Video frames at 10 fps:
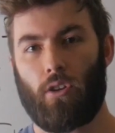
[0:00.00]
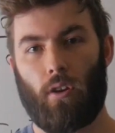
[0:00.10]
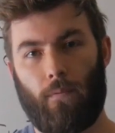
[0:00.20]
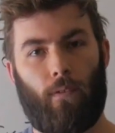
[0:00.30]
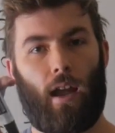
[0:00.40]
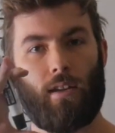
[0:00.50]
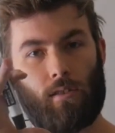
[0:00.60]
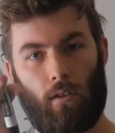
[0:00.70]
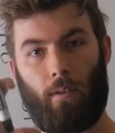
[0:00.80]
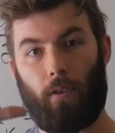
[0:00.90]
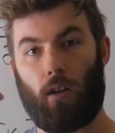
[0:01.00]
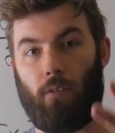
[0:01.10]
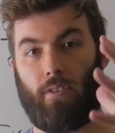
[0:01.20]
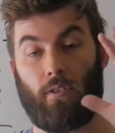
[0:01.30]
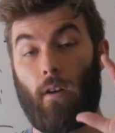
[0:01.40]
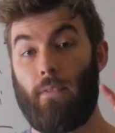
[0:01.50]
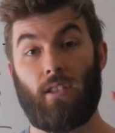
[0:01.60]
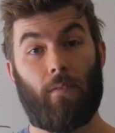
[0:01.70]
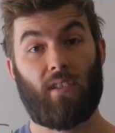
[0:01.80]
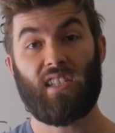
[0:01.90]
confined to living on the
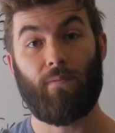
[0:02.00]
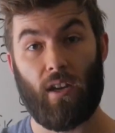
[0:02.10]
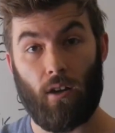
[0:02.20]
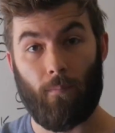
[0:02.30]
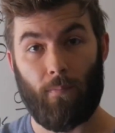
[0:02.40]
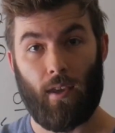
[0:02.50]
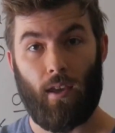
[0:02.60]
surface of a sphere,